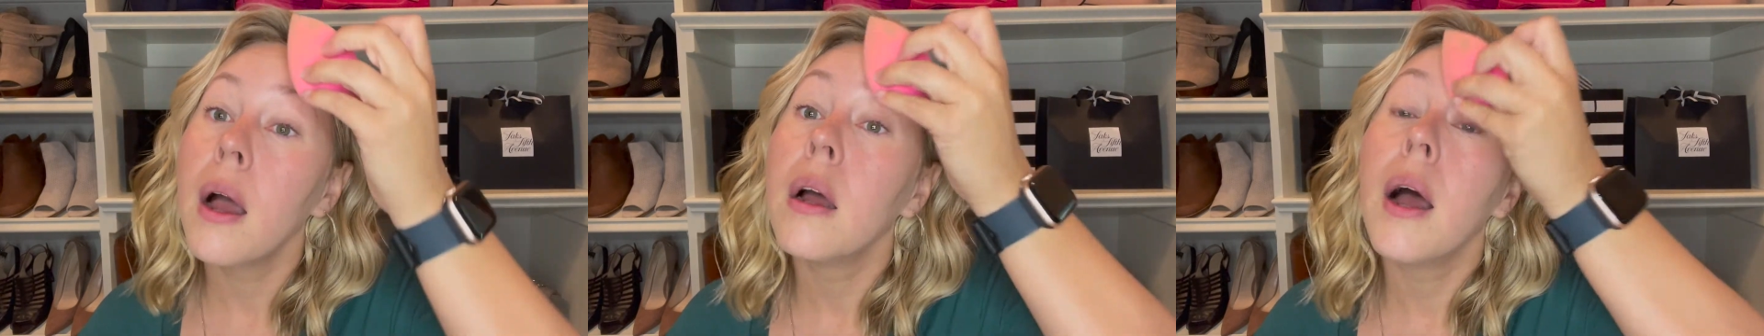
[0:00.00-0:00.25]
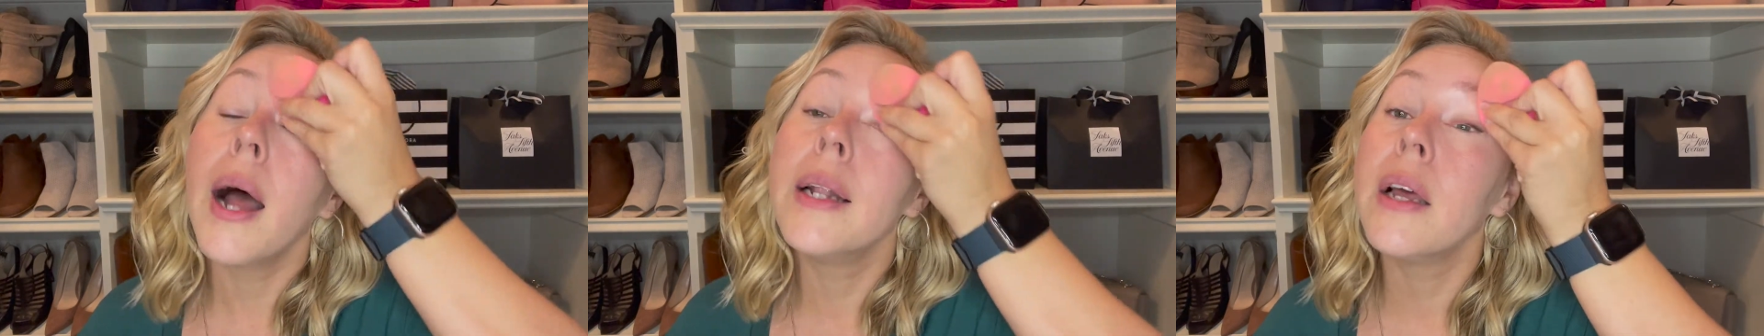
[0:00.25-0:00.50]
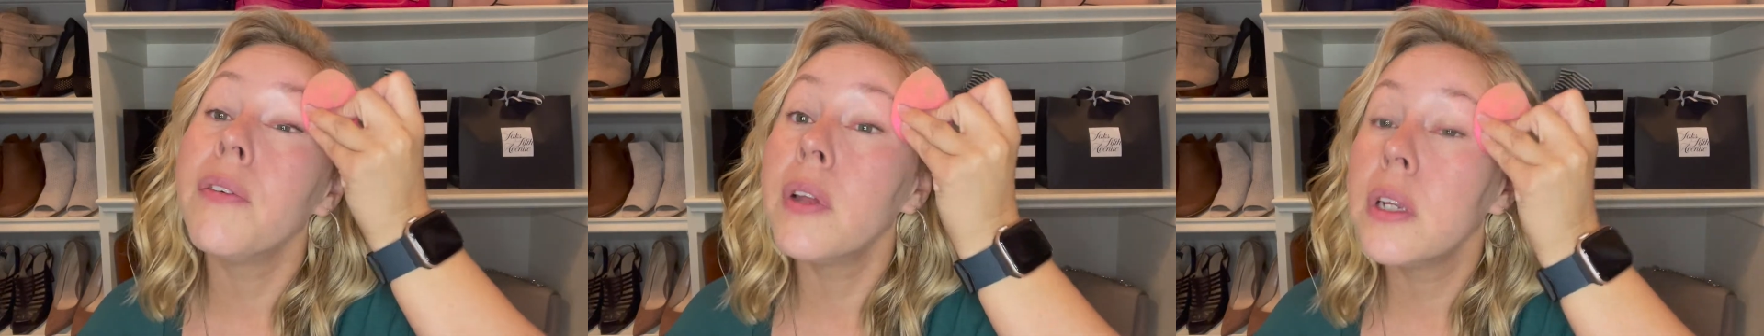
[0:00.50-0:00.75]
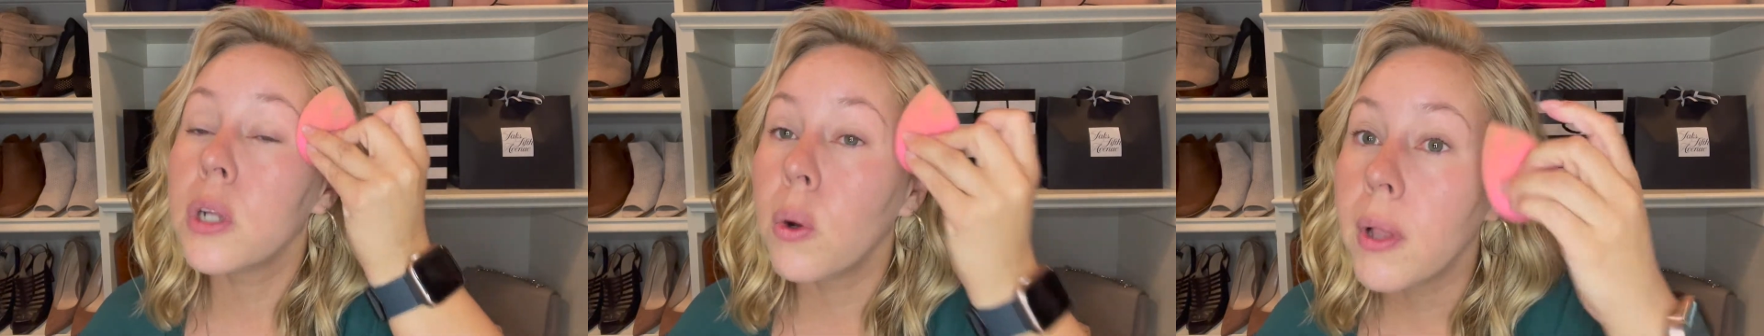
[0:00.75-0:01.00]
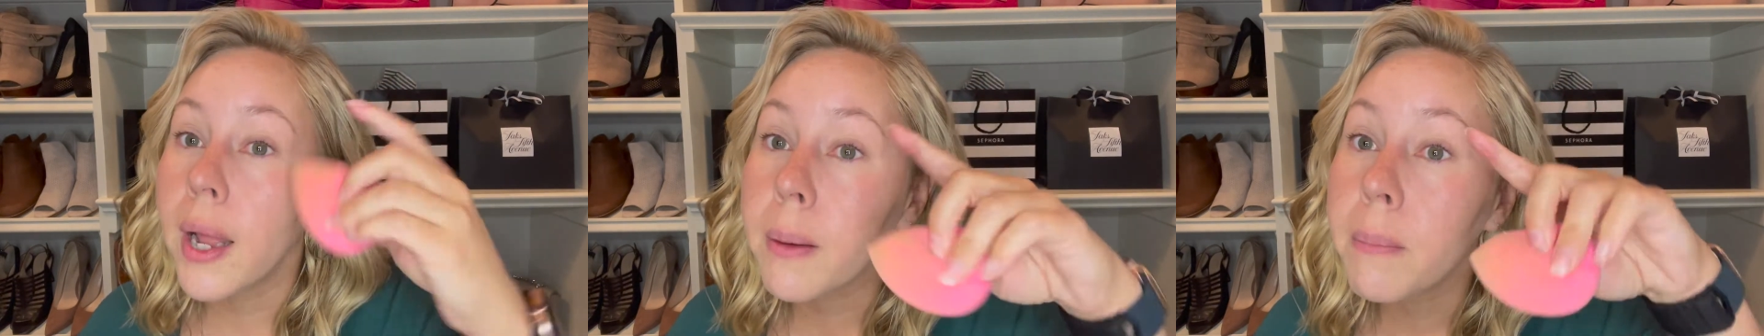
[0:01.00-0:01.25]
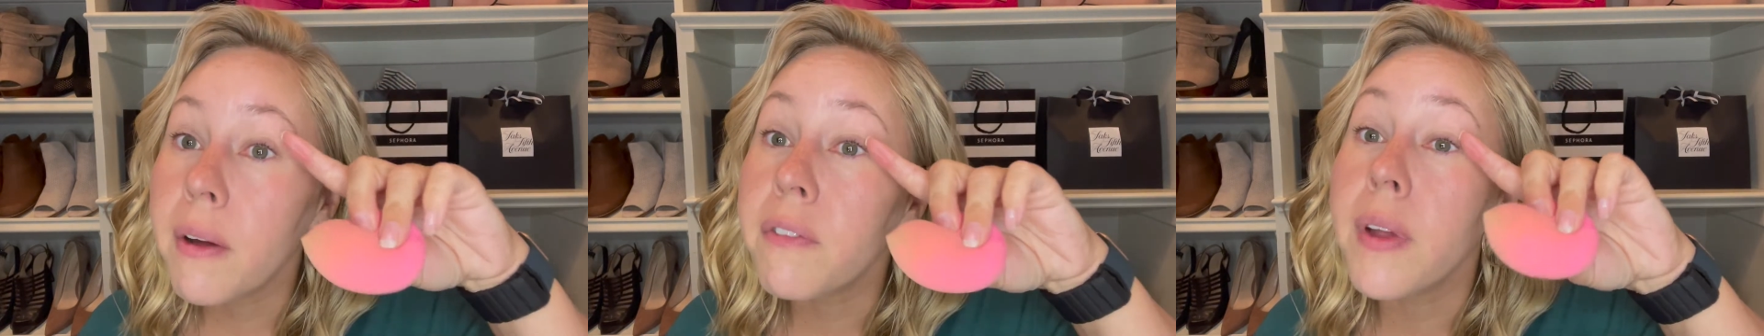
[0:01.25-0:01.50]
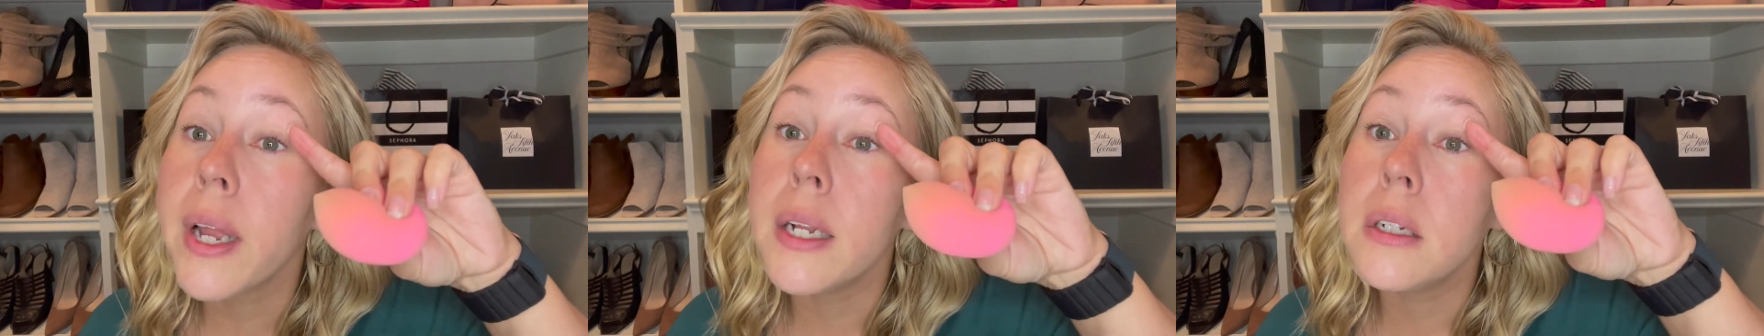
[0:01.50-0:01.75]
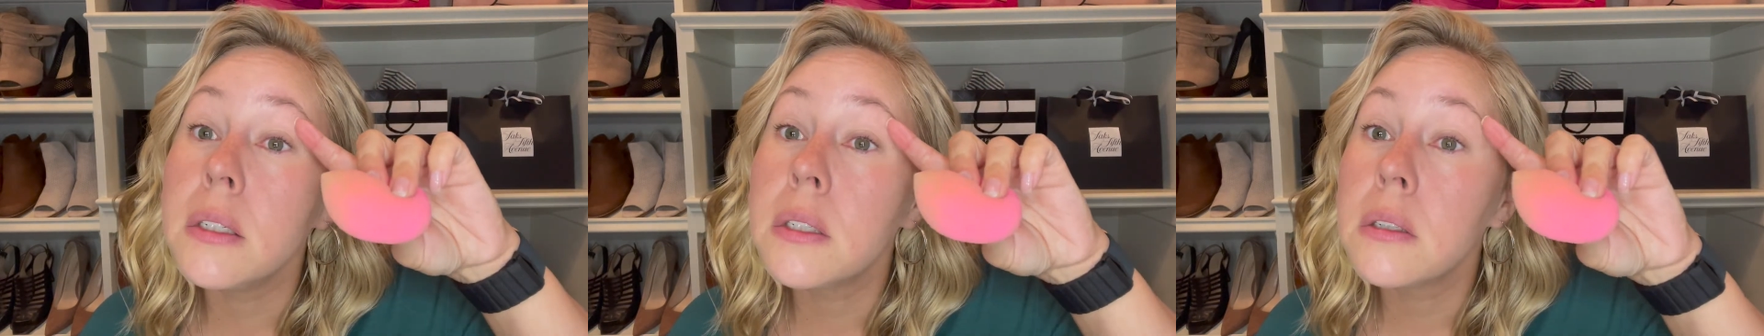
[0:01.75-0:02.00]
I definitely don't like my
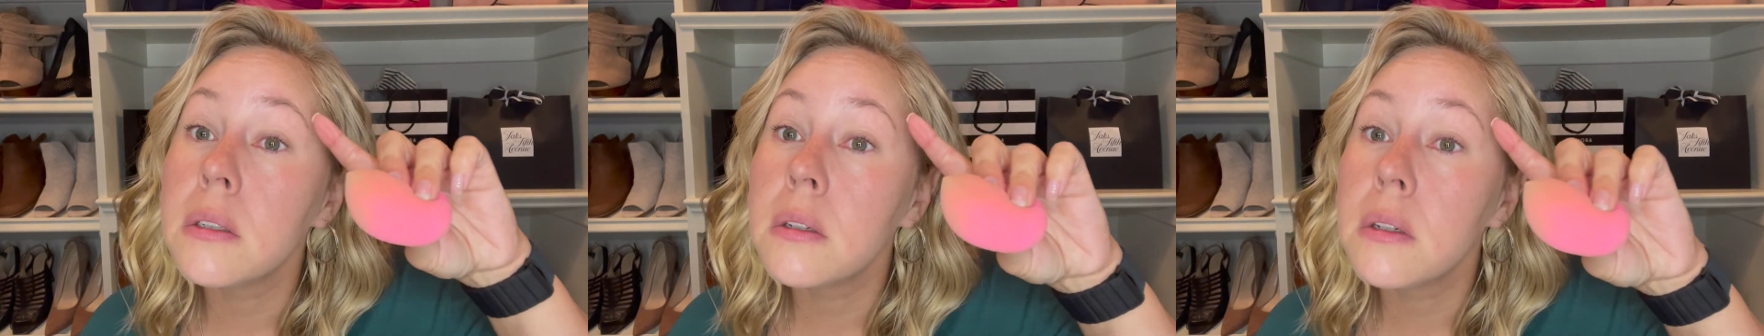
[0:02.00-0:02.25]
veins.